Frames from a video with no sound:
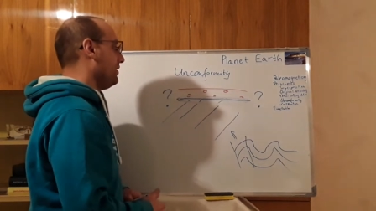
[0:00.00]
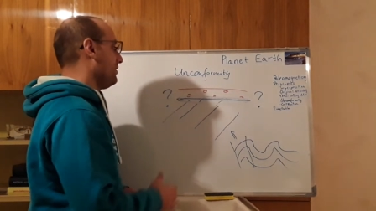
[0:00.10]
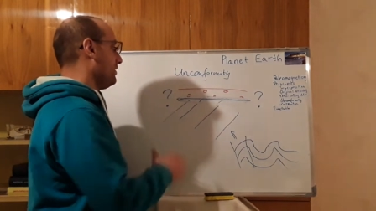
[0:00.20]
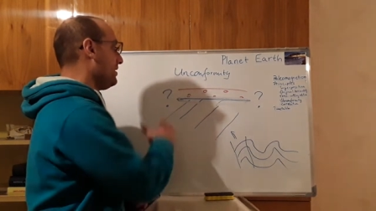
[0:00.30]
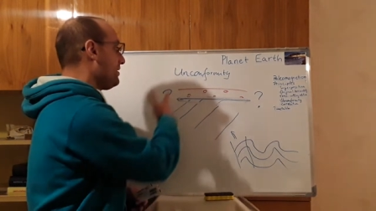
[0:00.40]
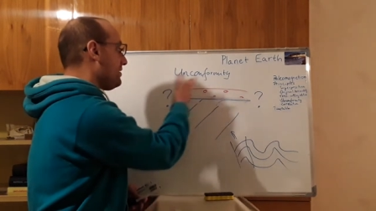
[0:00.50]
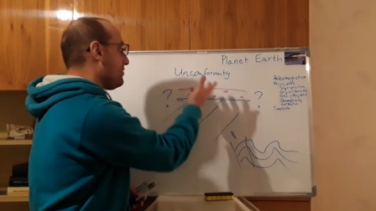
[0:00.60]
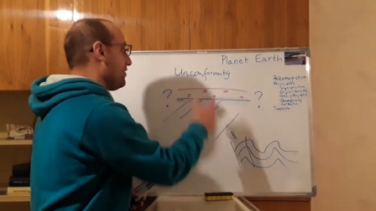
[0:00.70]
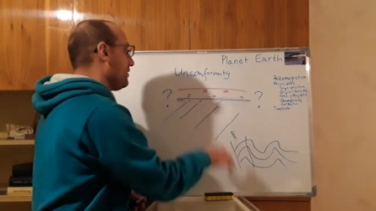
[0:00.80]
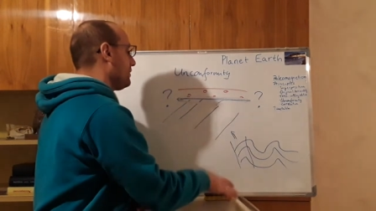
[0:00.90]
So this is
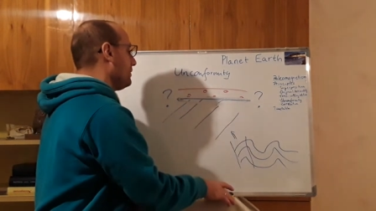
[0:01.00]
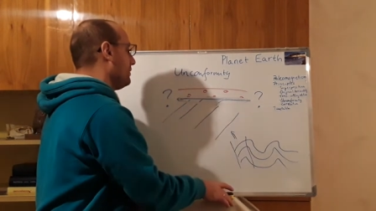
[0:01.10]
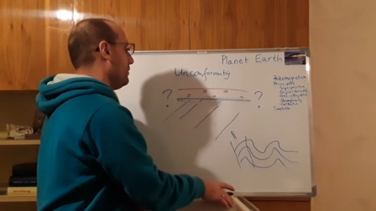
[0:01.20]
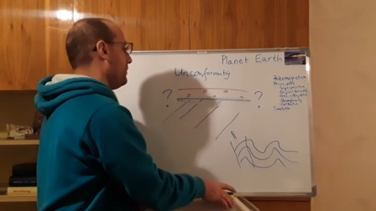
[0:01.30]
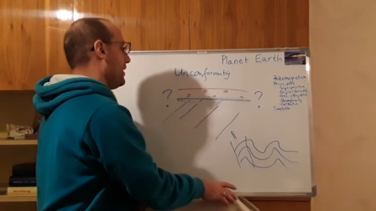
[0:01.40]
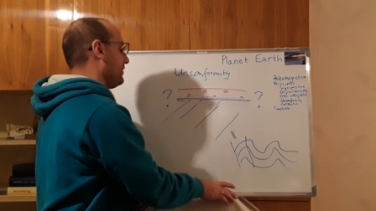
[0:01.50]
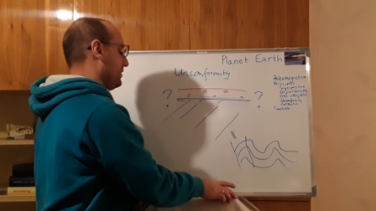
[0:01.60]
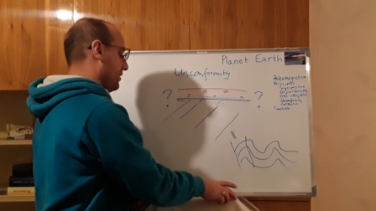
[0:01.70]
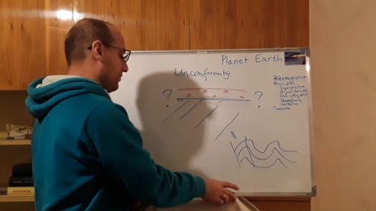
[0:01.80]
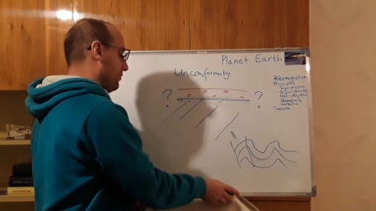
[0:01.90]
just about
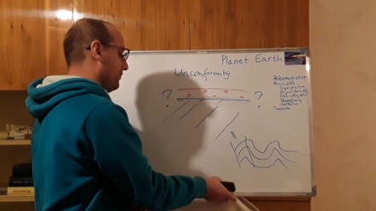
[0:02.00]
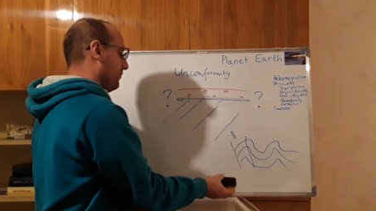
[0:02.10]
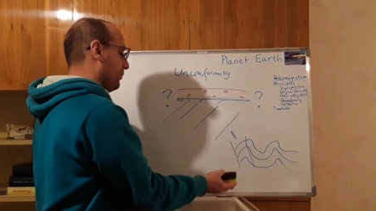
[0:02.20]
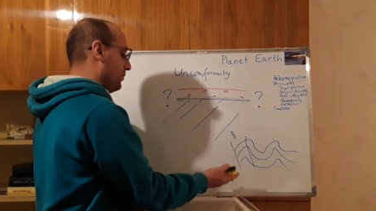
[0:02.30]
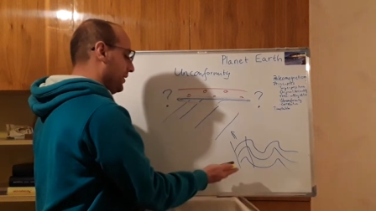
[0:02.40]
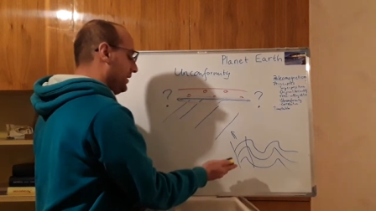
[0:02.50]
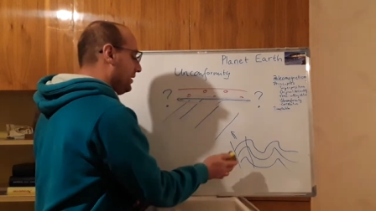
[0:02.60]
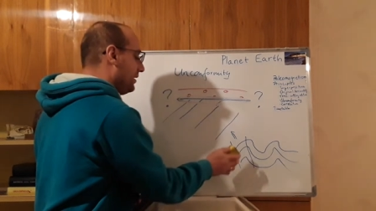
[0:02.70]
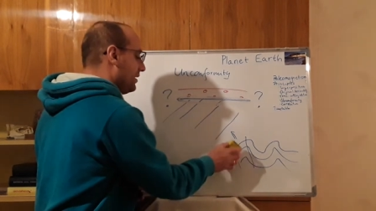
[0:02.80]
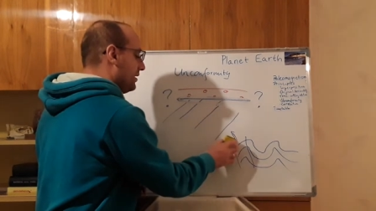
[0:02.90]
the
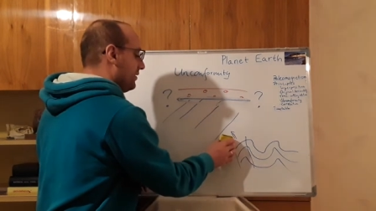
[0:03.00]
unconformity.